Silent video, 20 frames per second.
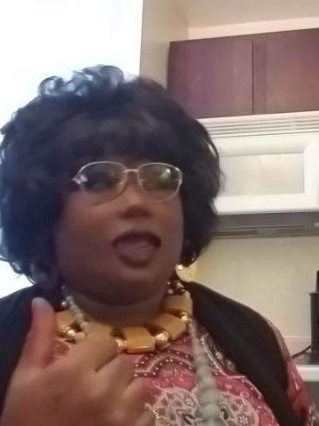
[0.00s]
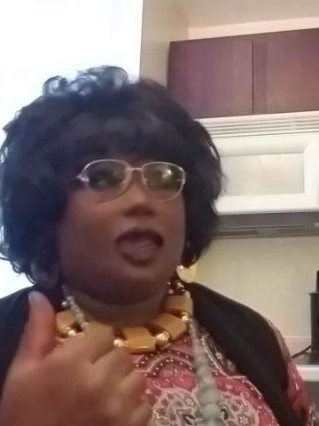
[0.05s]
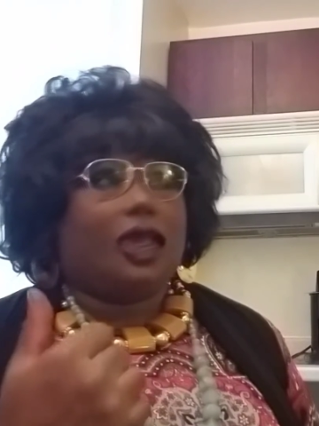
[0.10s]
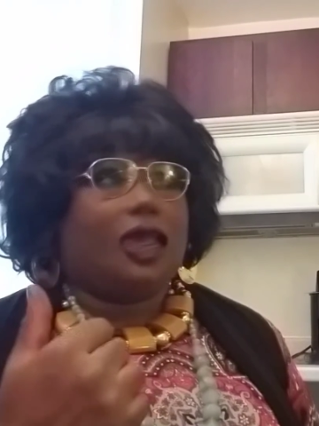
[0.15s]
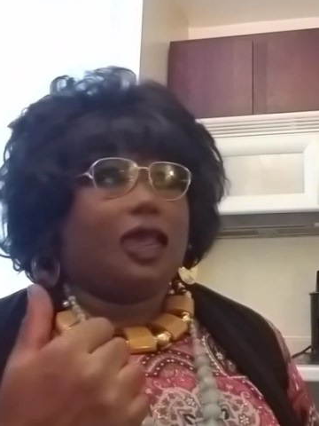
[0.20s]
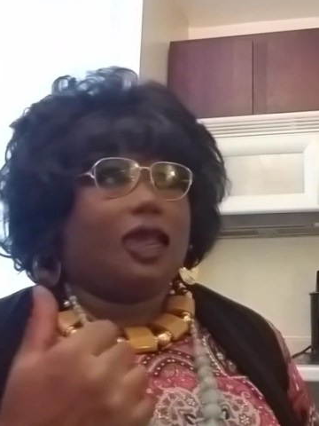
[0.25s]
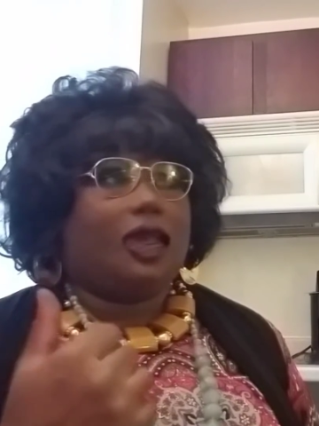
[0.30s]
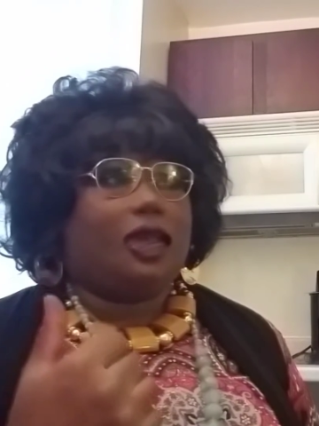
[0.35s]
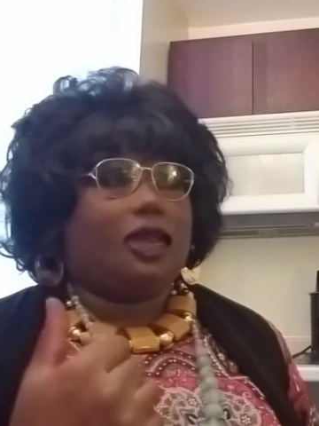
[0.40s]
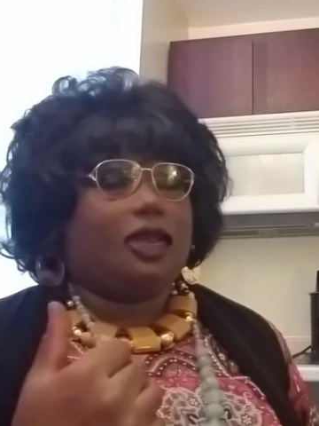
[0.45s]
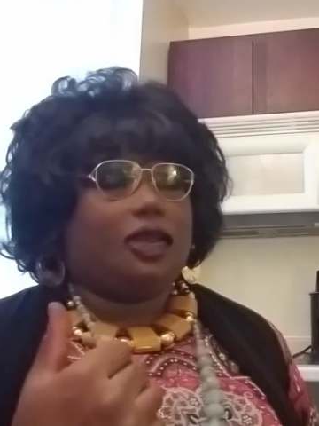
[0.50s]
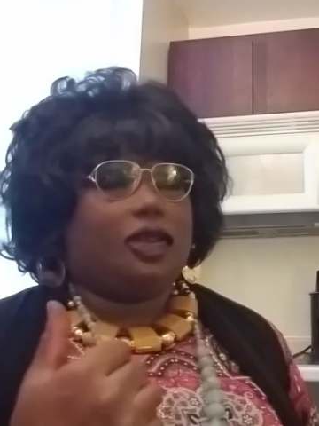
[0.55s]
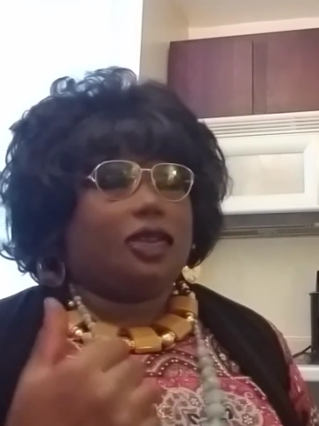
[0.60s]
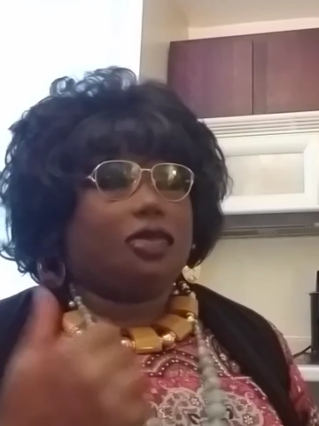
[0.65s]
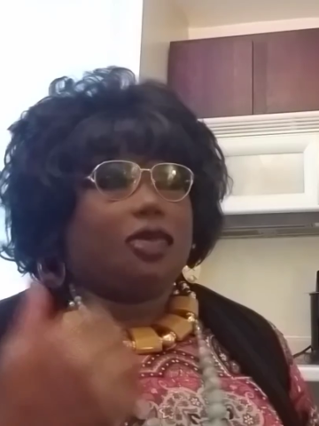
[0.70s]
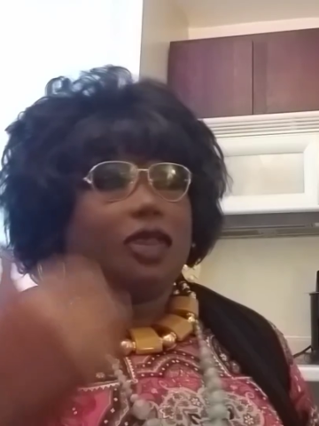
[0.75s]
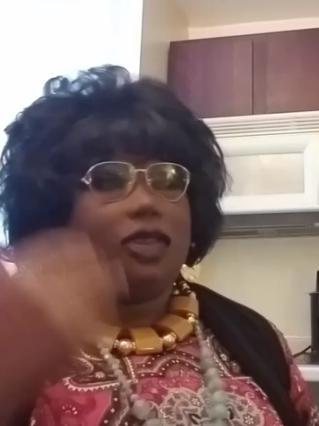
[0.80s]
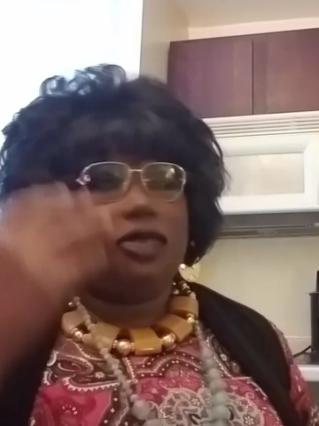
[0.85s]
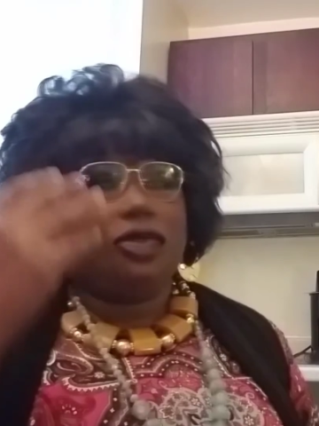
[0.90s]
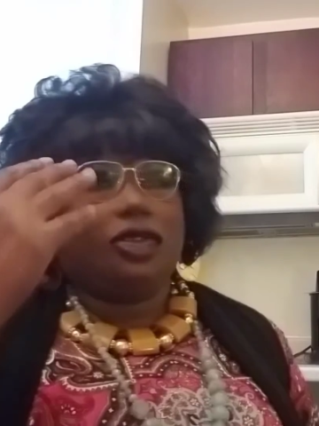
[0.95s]
and
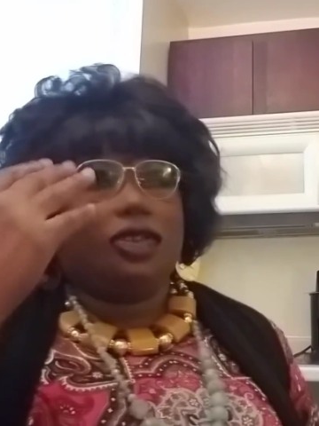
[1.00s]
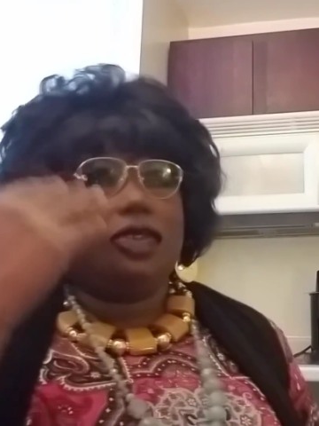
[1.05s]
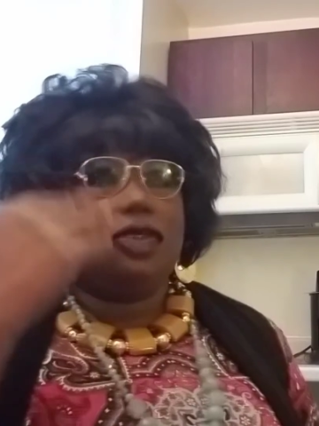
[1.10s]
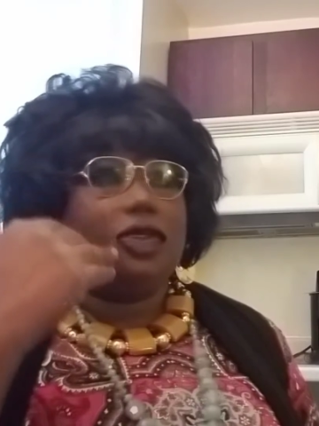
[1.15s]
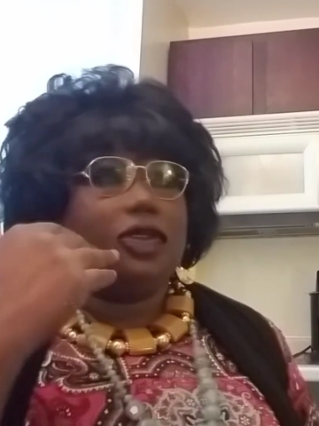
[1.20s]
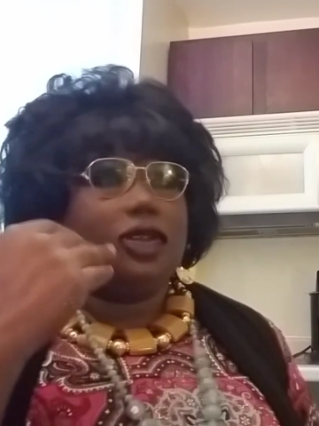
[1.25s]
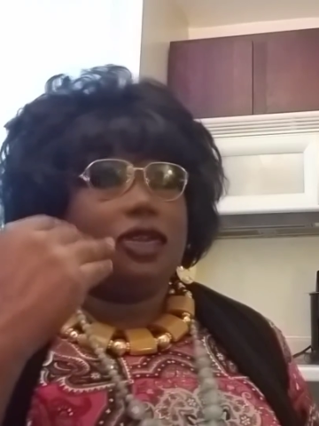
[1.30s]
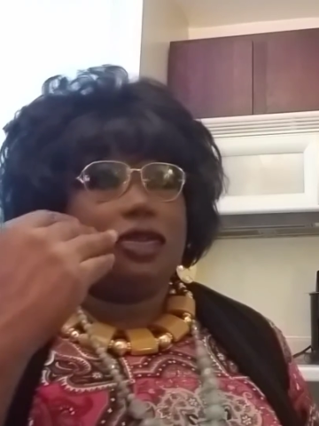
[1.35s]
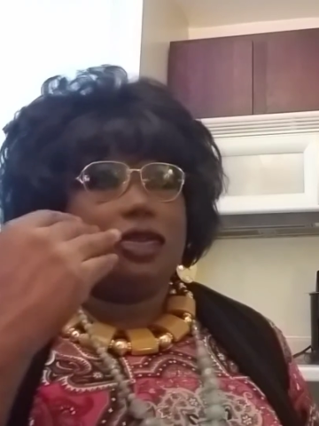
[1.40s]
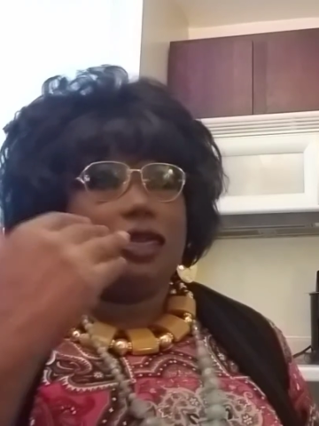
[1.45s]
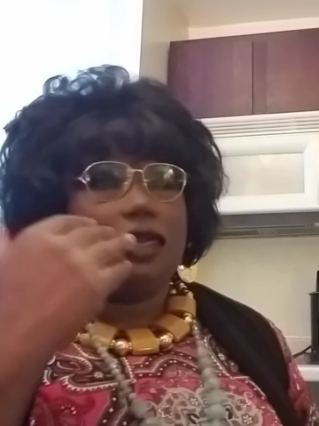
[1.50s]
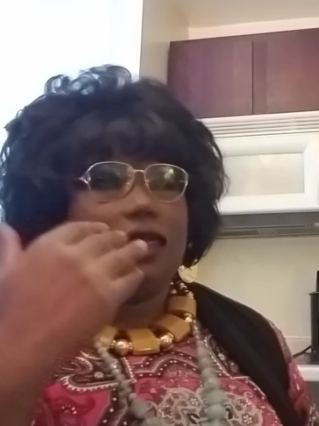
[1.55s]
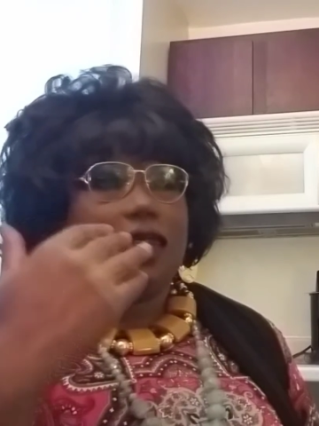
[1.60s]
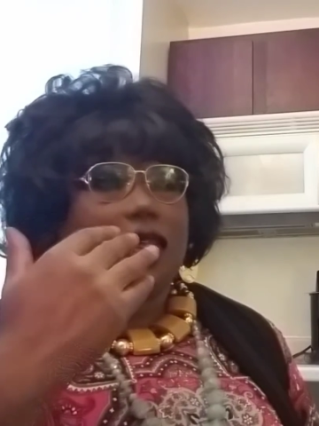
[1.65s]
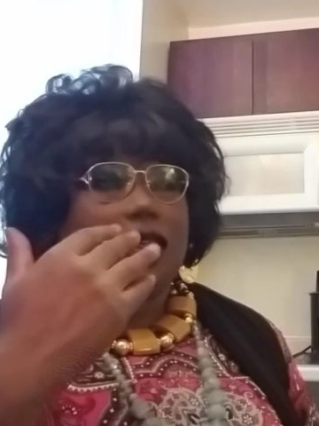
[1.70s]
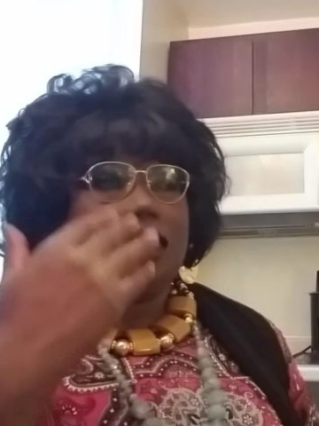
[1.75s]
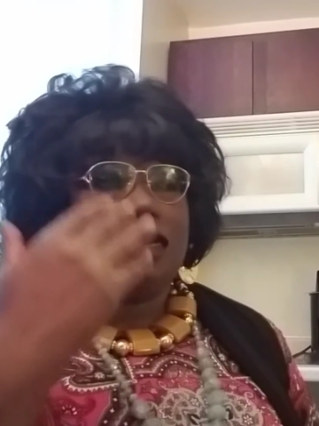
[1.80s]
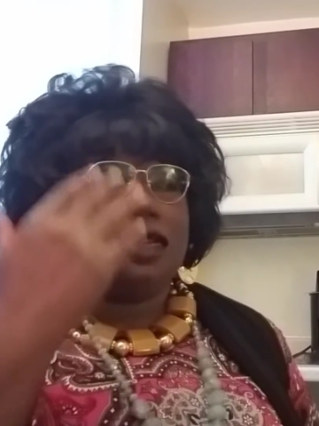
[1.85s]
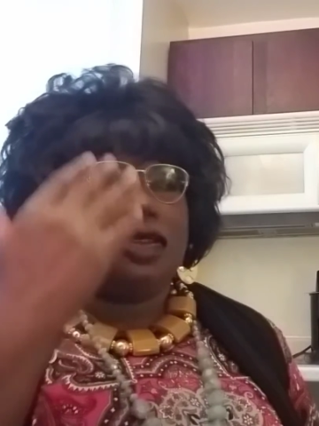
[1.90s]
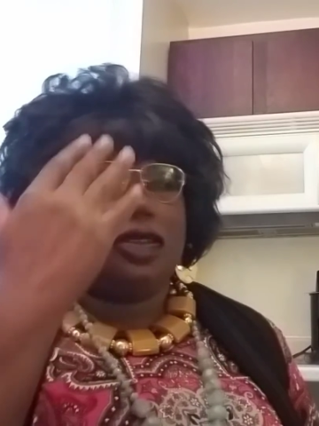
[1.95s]
especially doing it on the
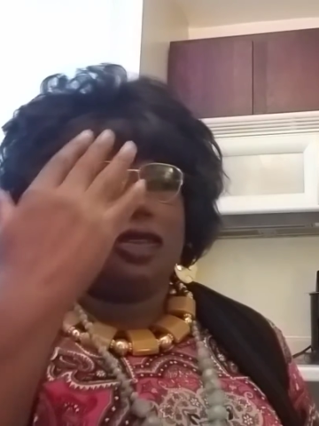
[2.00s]
face,